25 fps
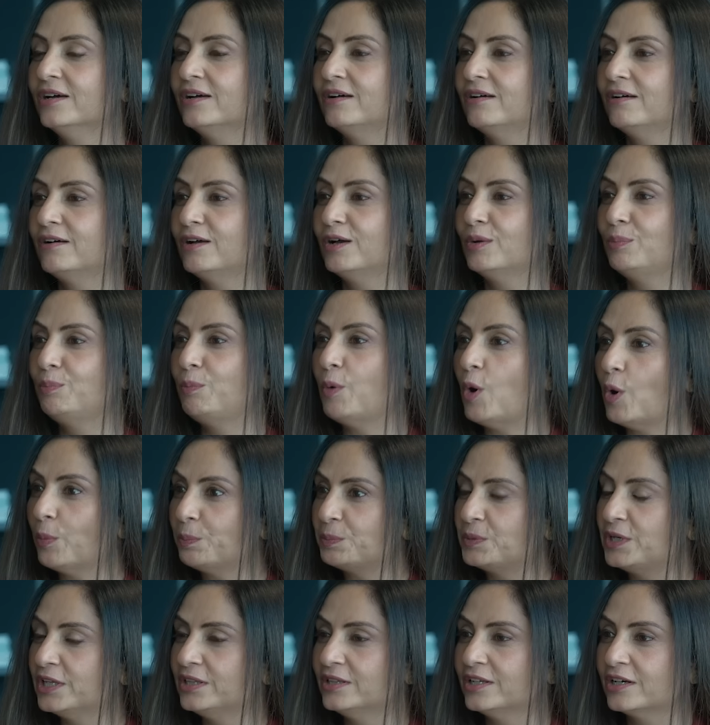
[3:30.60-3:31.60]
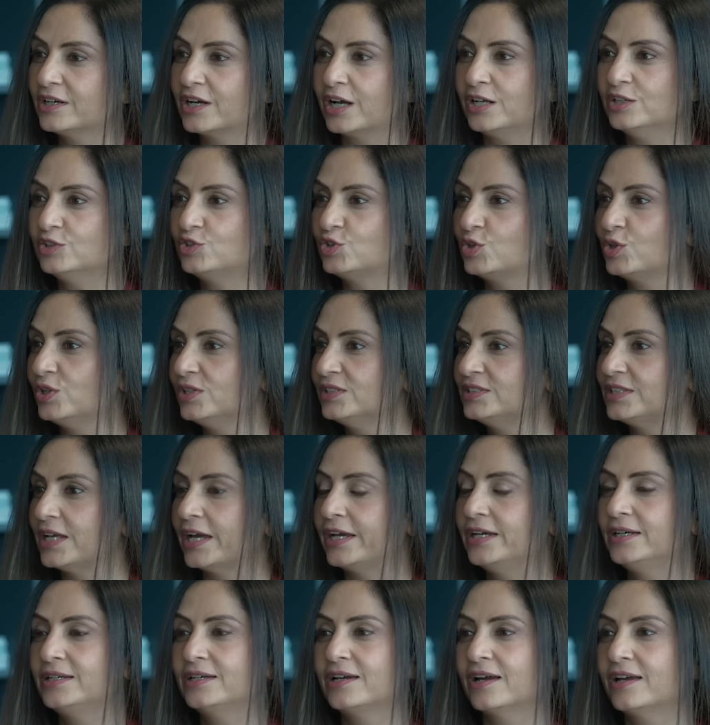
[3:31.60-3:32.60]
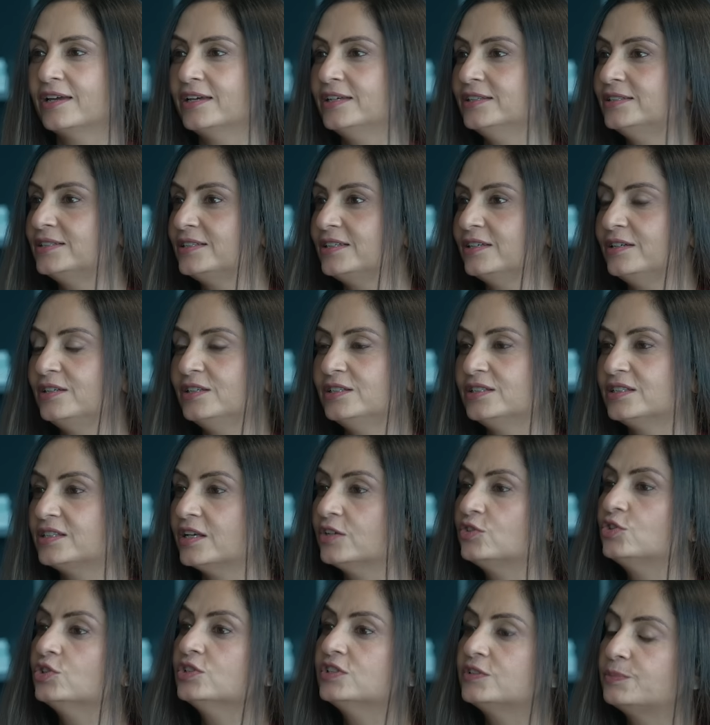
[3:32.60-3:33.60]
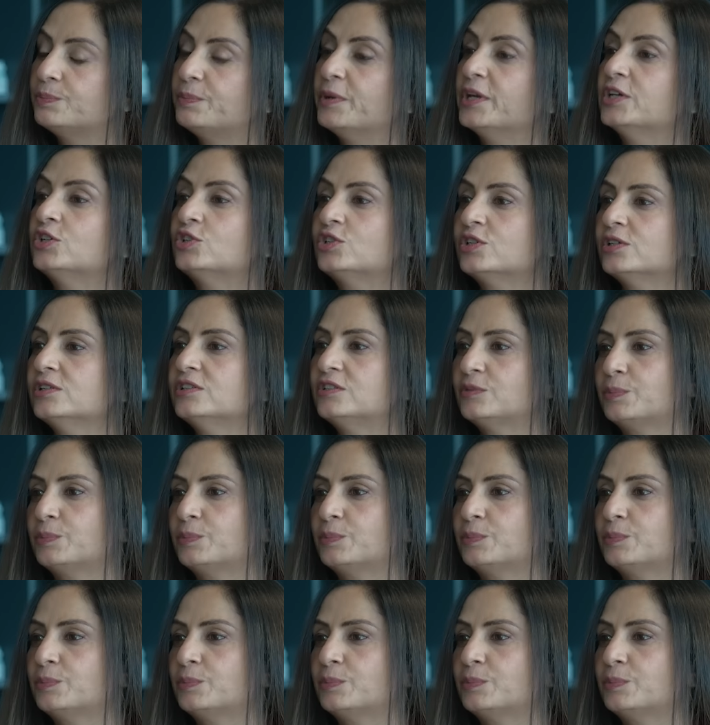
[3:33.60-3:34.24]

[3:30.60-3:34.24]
uh, popped in the cultural zeitgeist. It is such a special,